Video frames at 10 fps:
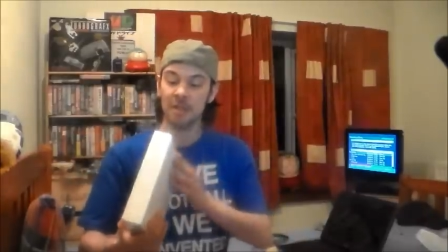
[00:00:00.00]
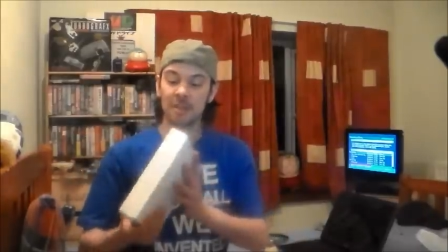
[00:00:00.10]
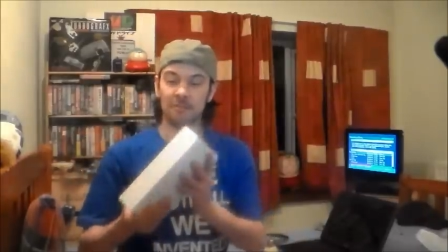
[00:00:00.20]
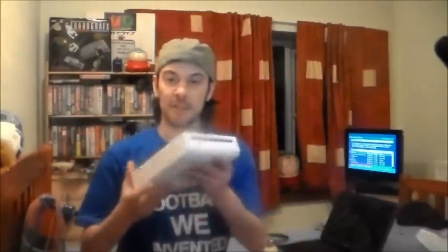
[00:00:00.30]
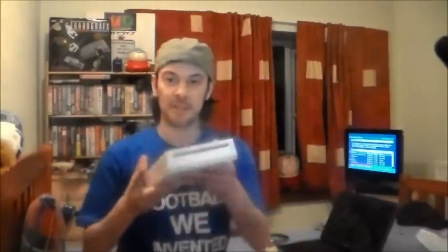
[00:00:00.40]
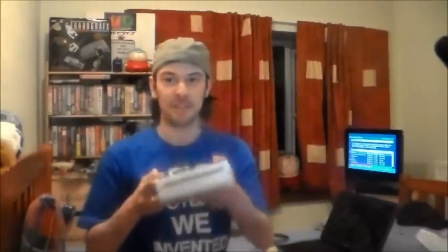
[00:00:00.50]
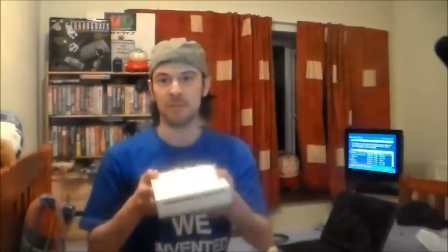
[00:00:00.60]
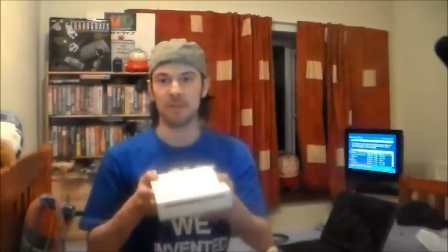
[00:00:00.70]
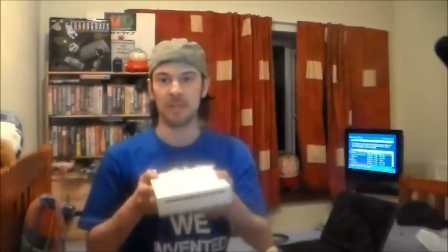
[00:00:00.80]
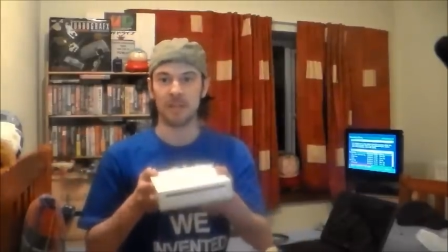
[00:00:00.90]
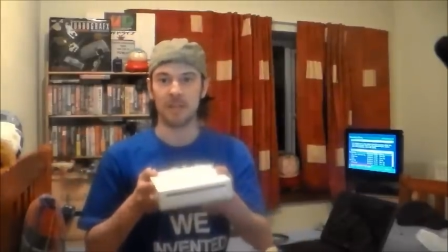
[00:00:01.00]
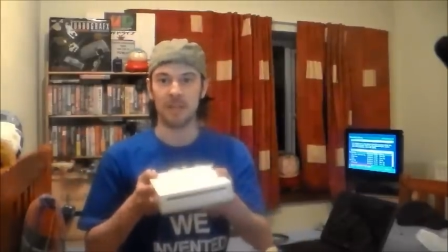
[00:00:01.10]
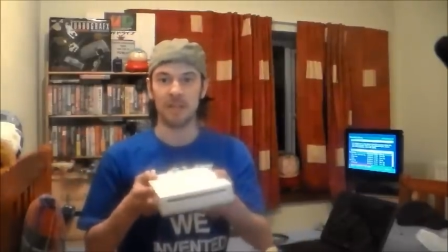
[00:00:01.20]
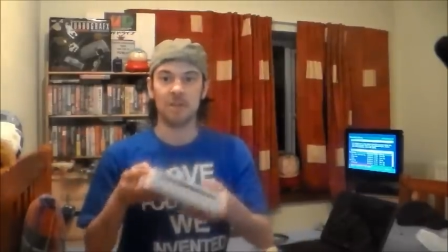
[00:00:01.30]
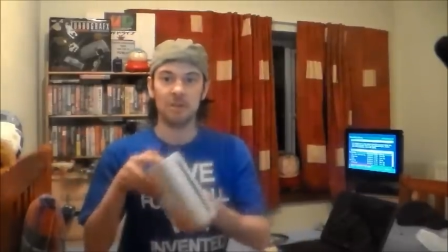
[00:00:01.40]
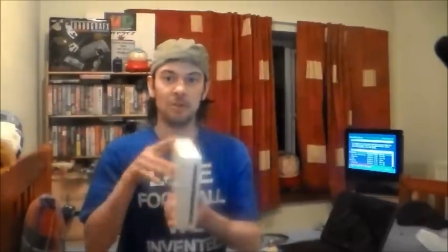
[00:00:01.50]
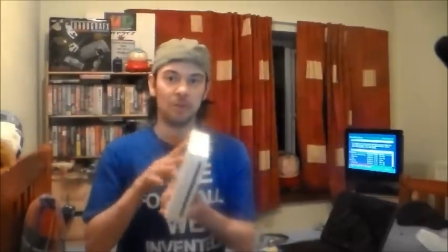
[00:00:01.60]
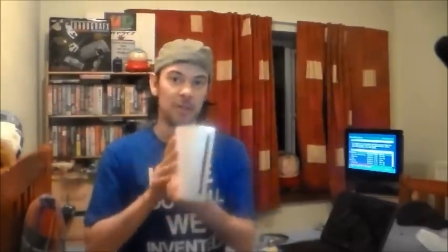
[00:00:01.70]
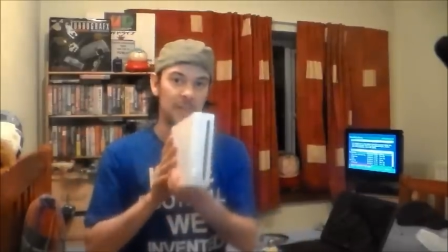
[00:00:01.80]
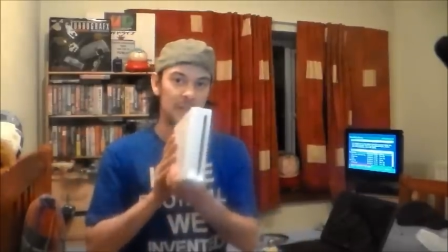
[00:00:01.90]
The fact that you can do it like that,
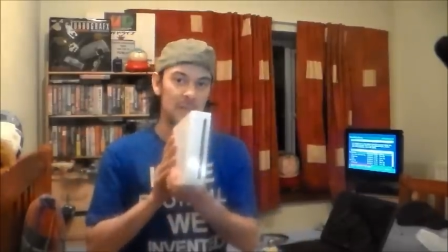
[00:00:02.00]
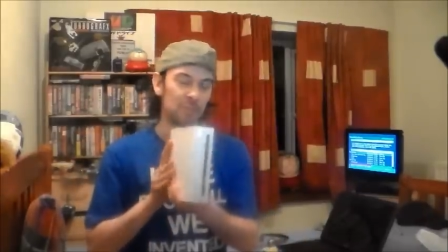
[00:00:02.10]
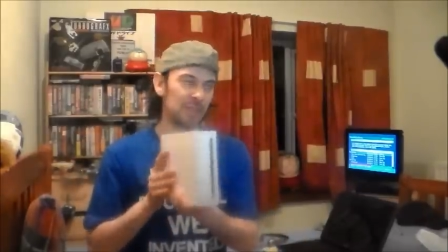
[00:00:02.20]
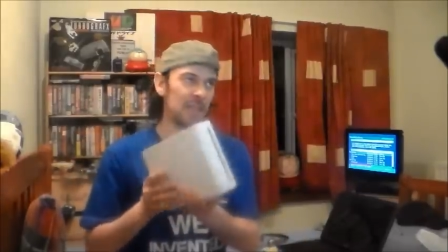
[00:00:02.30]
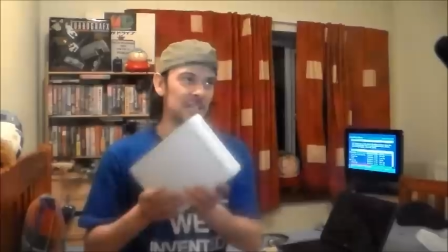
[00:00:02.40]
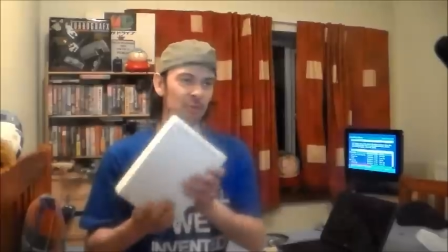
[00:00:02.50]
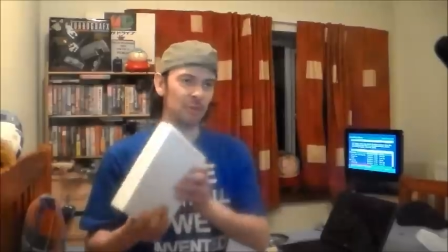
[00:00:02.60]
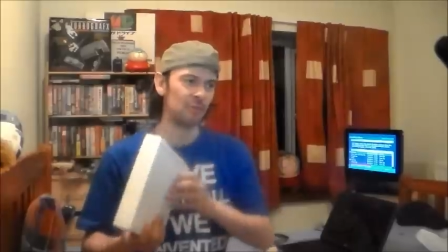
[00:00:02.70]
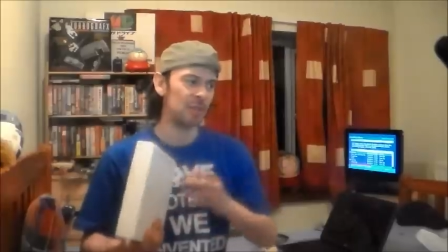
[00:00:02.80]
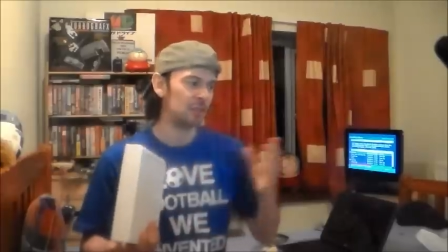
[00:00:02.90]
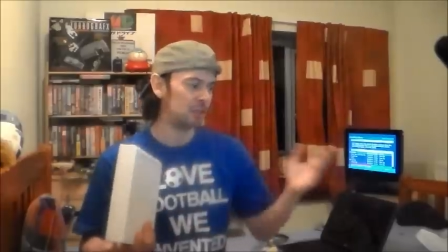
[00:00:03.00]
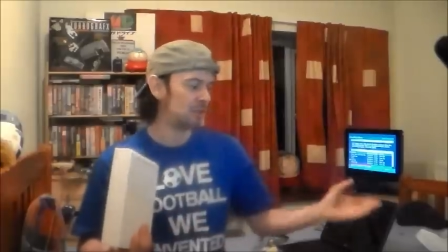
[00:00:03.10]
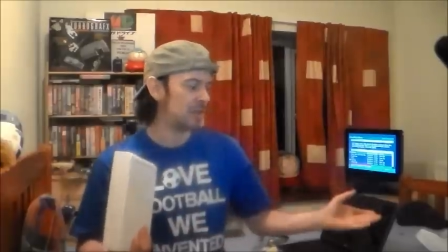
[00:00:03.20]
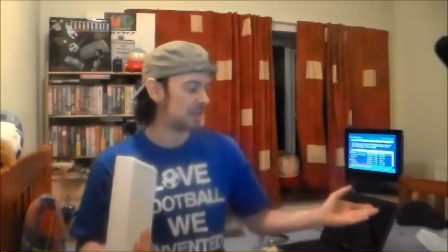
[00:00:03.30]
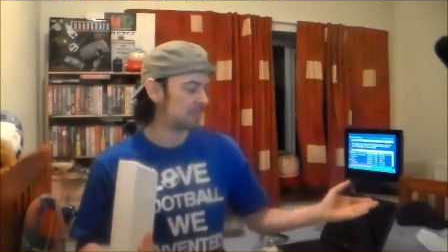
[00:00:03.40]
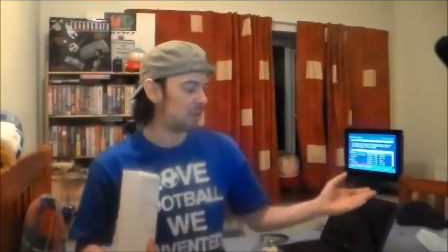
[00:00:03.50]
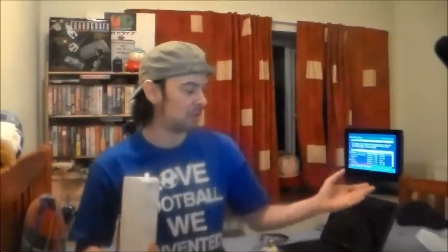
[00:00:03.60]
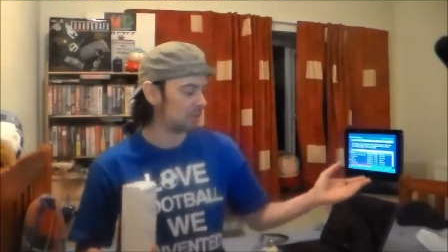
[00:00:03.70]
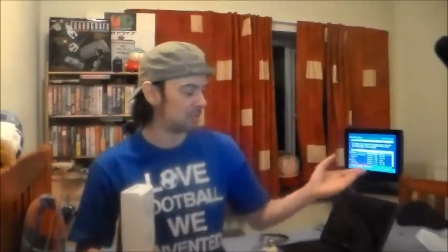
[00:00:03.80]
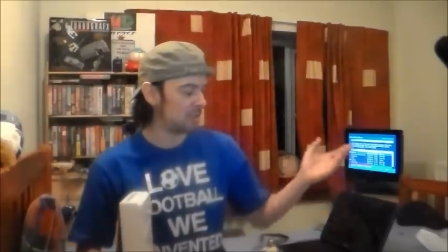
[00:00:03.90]
or like that, which I guess to a degree you can do with the
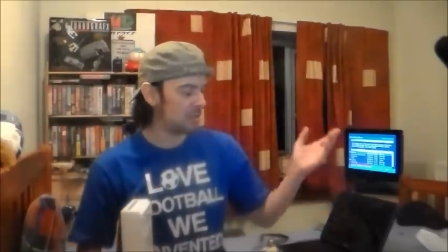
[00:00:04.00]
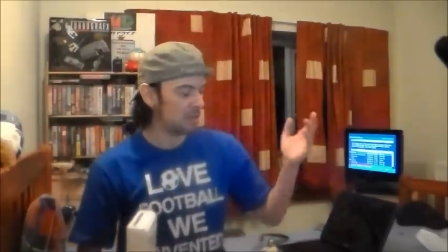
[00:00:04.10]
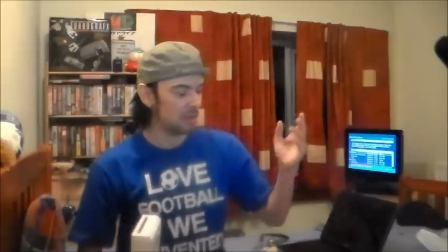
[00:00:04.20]
Xbox.